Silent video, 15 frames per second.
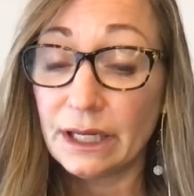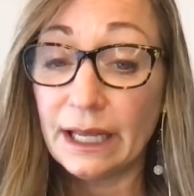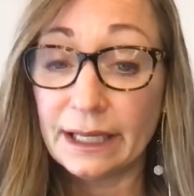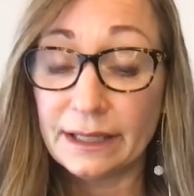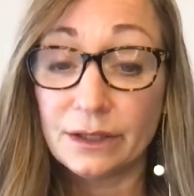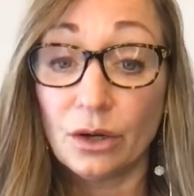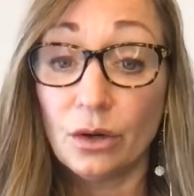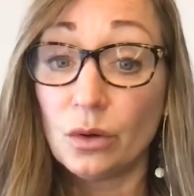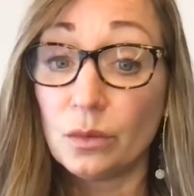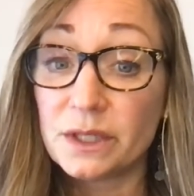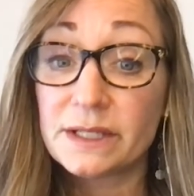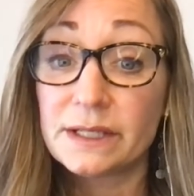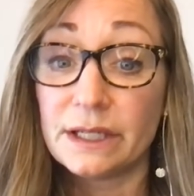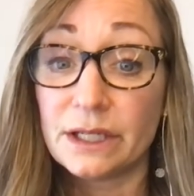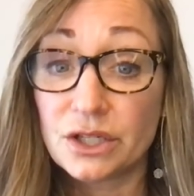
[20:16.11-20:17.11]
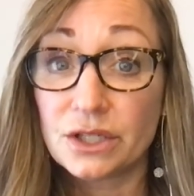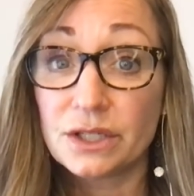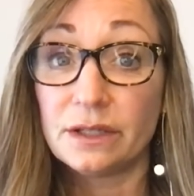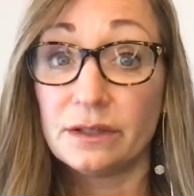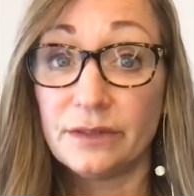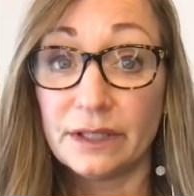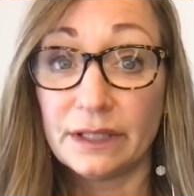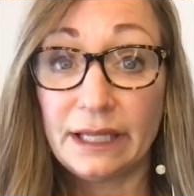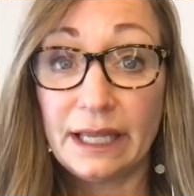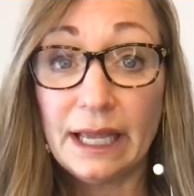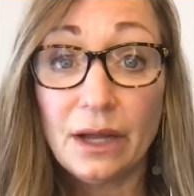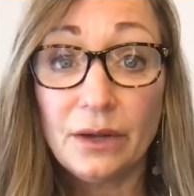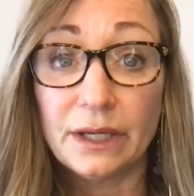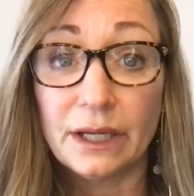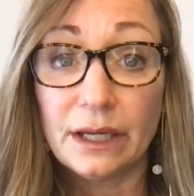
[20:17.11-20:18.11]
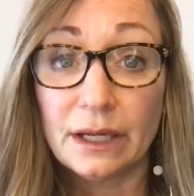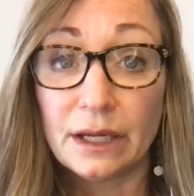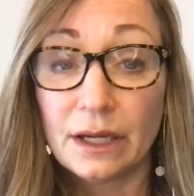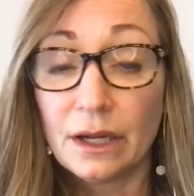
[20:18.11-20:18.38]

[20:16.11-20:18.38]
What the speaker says: at the Homeless Initiative in the county,